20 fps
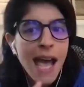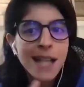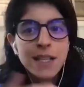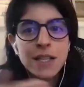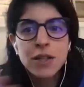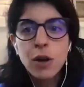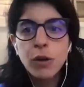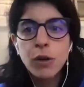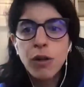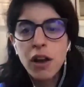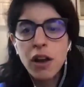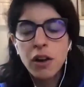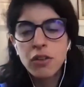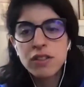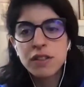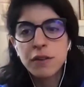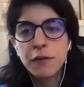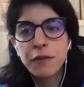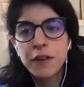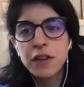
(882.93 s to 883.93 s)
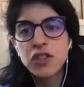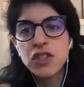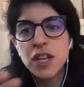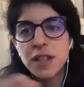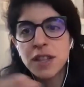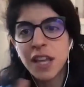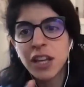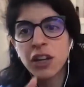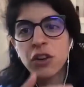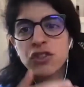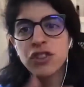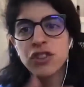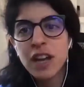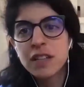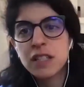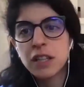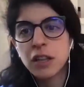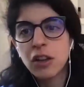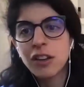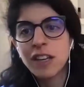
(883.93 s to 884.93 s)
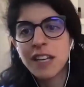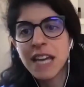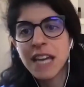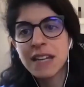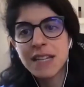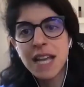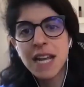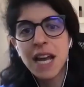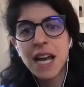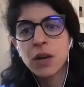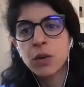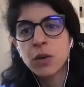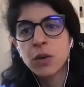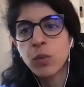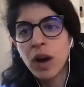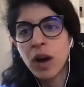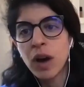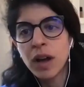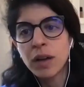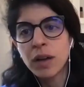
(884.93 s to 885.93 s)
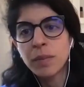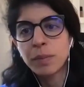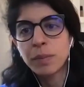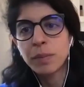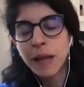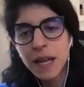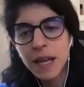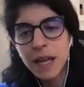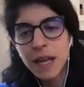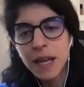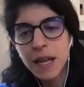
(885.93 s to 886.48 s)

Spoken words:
it's no longer sufficient that you're just looking at data in one place.